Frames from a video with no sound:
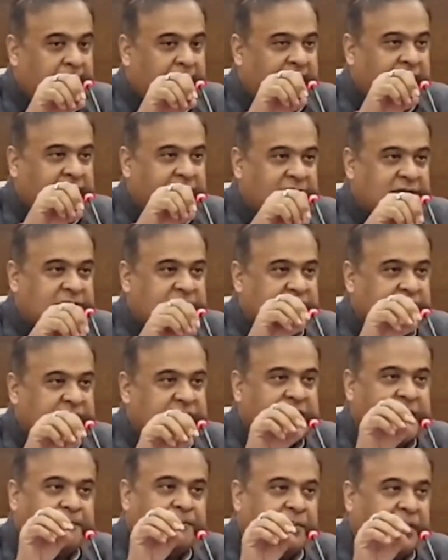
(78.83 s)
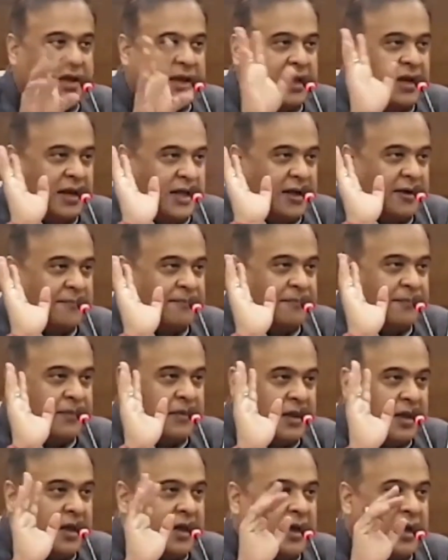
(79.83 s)
But this is the beginning.
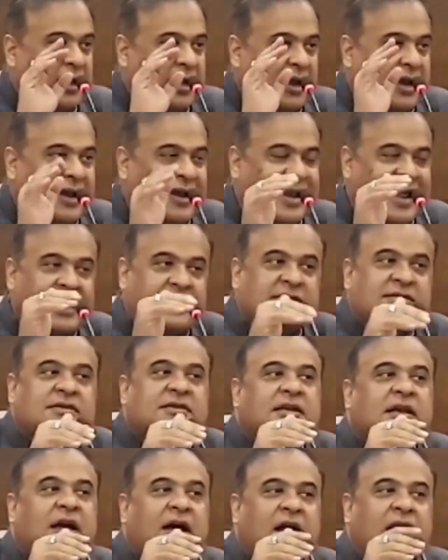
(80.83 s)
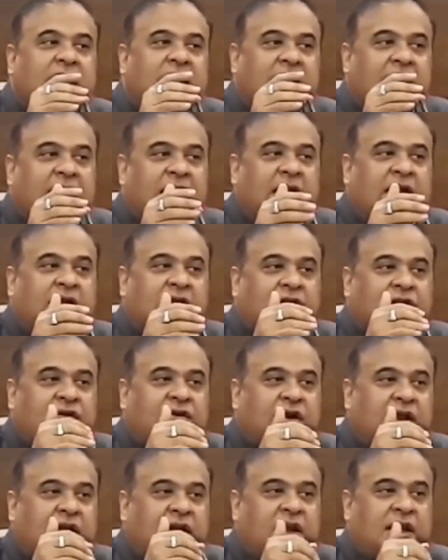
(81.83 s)
Next year, in
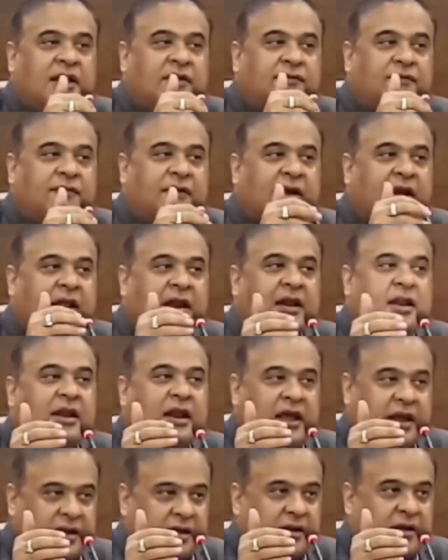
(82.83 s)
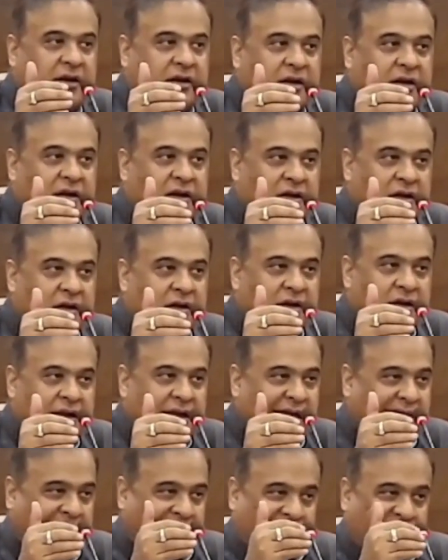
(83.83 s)
three different dates
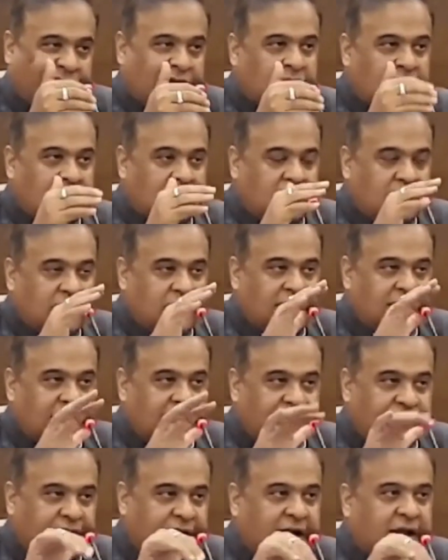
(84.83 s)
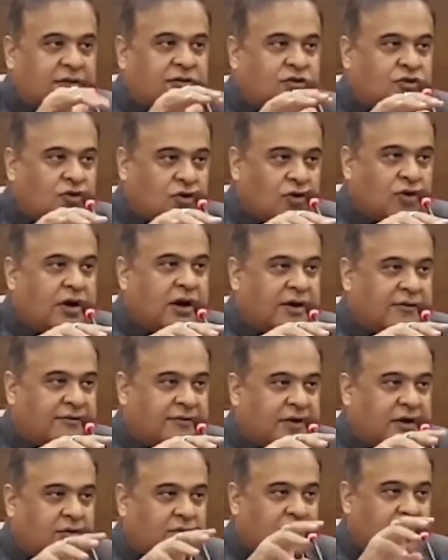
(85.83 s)
and in three different
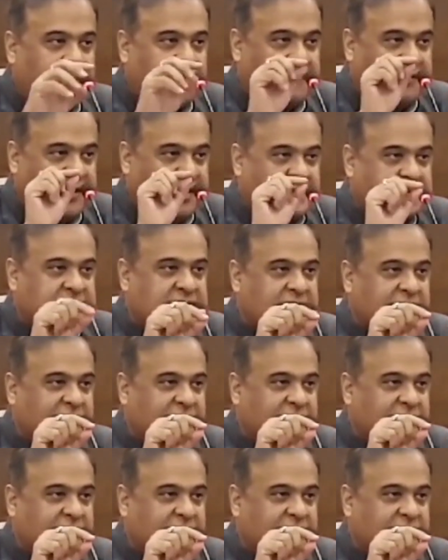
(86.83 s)
geography, we'll fix